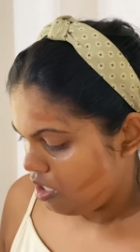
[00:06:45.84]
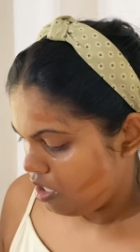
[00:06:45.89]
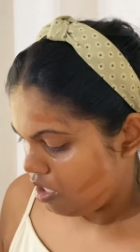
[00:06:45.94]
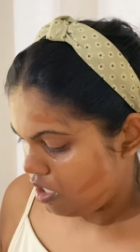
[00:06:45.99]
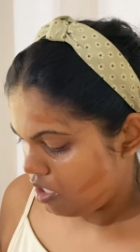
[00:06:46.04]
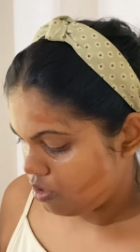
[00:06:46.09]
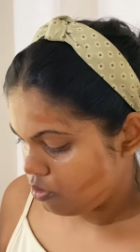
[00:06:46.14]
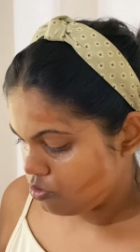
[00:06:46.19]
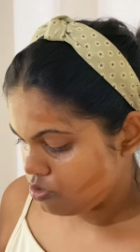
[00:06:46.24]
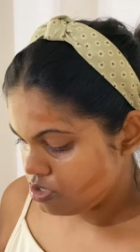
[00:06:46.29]

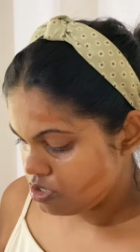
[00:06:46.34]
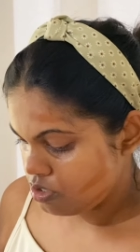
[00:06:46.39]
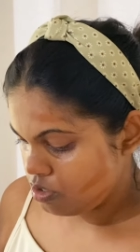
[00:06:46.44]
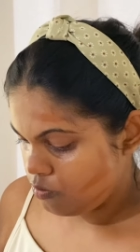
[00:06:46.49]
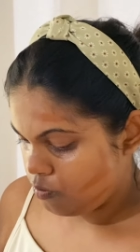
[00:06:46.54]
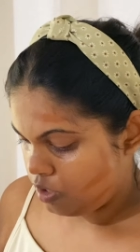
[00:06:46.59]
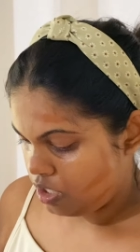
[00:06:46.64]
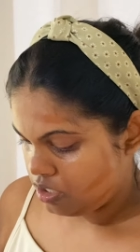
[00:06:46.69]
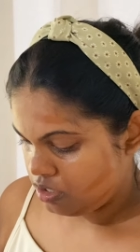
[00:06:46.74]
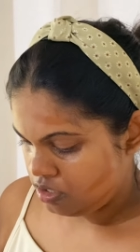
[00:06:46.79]
And also
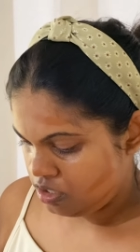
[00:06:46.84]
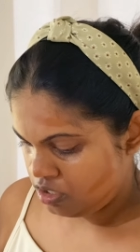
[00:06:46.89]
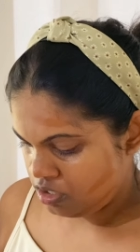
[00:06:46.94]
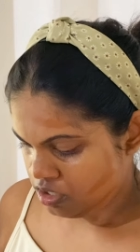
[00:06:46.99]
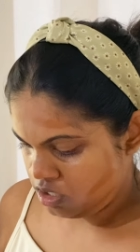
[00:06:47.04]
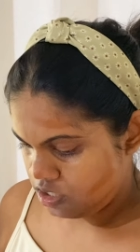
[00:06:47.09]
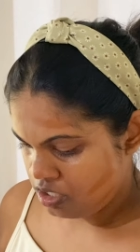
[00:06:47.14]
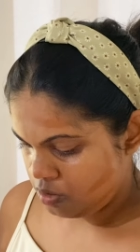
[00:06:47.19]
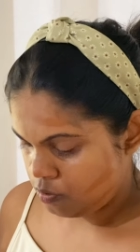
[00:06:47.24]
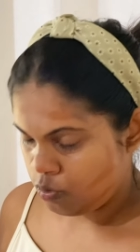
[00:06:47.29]
one thing
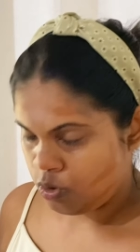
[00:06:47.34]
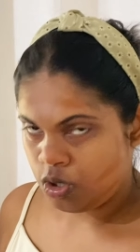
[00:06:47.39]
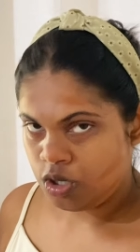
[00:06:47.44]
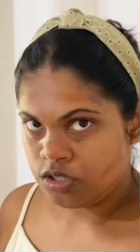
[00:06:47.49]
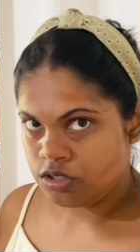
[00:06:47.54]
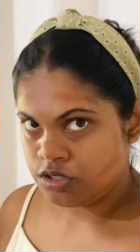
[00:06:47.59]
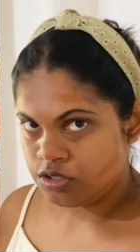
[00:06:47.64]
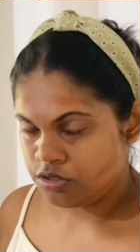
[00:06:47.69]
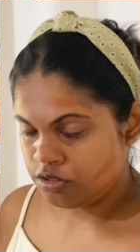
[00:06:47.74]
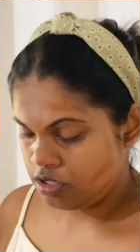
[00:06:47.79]
that I
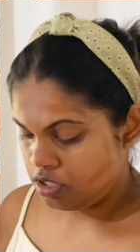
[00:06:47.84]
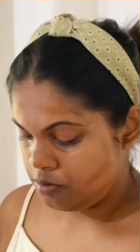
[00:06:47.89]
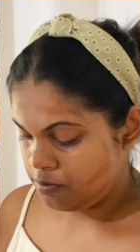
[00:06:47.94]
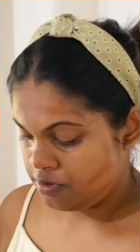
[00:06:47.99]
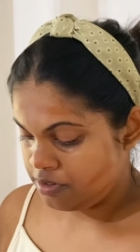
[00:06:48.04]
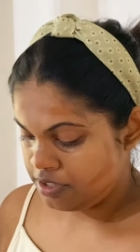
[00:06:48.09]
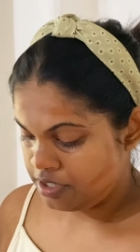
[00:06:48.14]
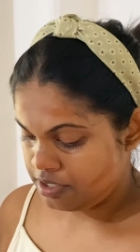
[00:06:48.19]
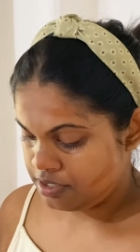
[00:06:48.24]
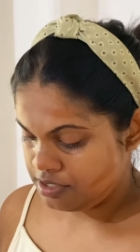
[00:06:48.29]
wanted to
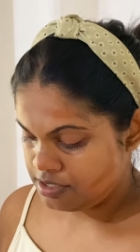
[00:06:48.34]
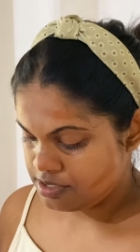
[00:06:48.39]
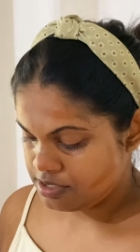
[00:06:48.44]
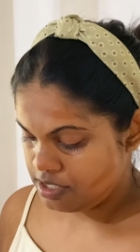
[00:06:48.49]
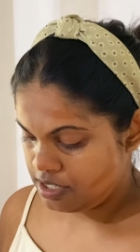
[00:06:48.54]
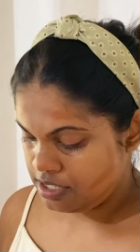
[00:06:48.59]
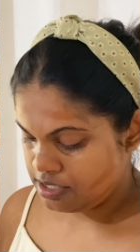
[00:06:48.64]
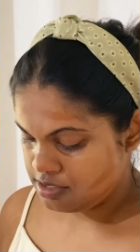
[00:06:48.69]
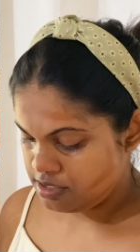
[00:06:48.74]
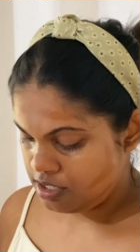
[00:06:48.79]
elaborate is,
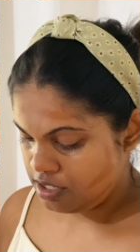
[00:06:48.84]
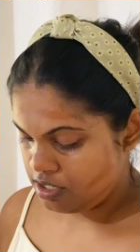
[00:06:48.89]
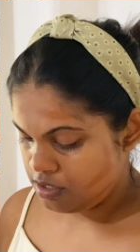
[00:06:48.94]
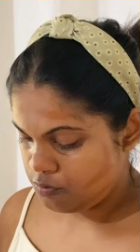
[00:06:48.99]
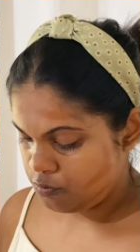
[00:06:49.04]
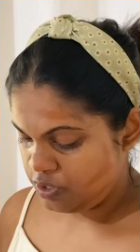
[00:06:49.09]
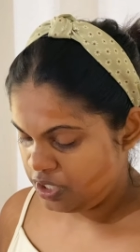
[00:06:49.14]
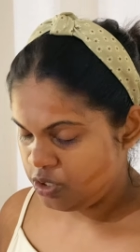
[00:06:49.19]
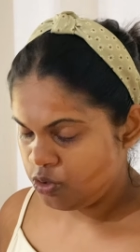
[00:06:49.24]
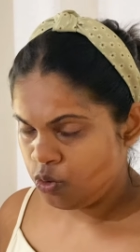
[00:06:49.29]
guys, that
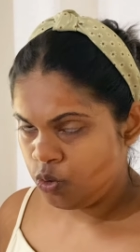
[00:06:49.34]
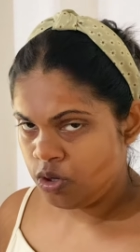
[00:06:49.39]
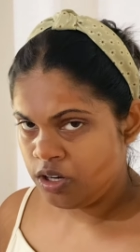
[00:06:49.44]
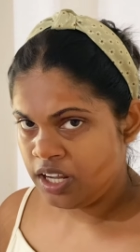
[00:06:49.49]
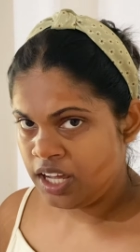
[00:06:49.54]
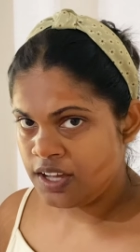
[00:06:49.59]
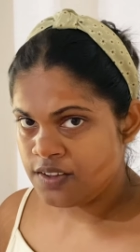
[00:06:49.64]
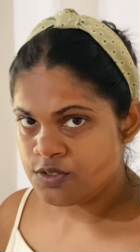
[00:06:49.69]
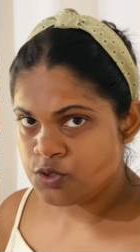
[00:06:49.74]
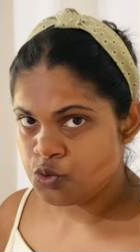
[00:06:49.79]
we don't
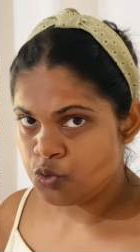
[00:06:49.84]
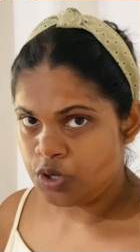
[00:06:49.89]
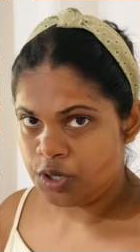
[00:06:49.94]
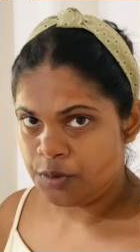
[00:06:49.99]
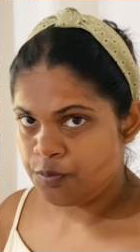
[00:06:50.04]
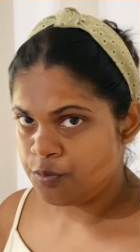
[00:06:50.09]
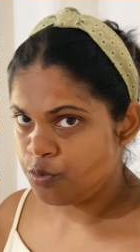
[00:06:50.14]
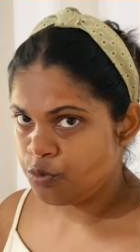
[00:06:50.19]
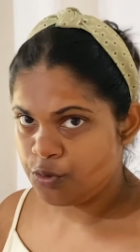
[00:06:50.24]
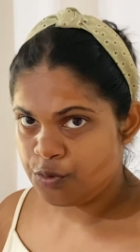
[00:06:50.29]
have
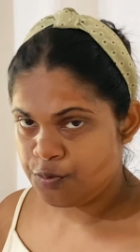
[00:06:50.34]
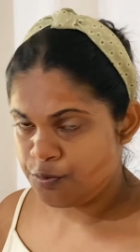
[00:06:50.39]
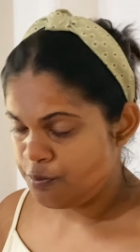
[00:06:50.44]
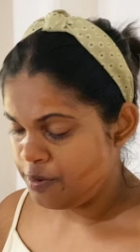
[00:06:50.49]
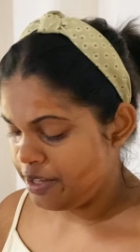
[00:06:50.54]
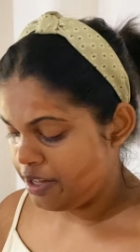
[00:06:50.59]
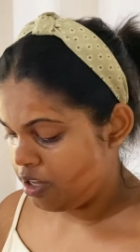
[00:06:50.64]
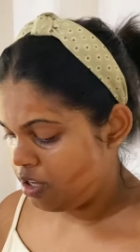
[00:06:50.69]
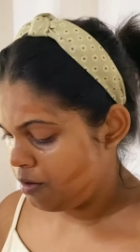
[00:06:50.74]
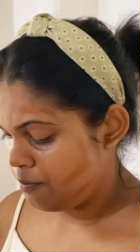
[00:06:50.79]
sweatproof
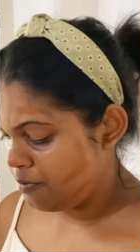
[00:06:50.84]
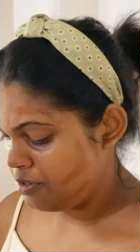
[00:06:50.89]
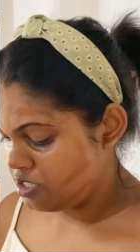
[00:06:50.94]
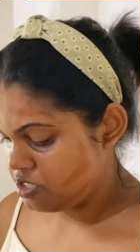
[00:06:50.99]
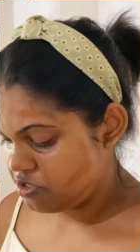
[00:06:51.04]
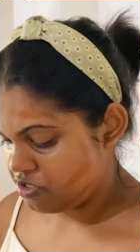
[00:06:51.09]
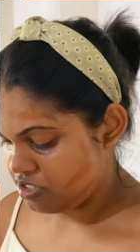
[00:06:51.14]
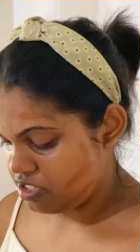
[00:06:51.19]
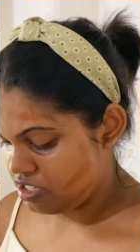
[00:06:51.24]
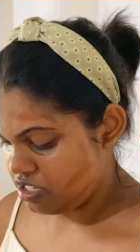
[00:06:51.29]
makeup in
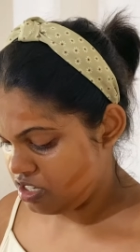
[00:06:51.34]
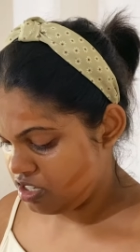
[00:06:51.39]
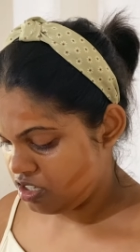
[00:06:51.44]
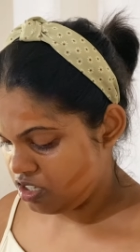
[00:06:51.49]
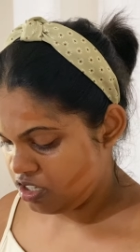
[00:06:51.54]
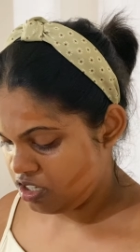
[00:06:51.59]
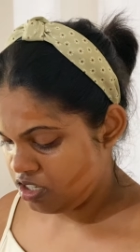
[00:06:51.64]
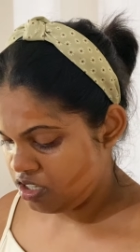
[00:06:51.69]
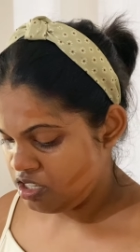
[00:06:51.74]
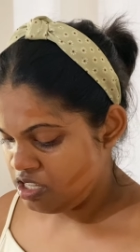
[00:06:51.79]
Sri Lanka.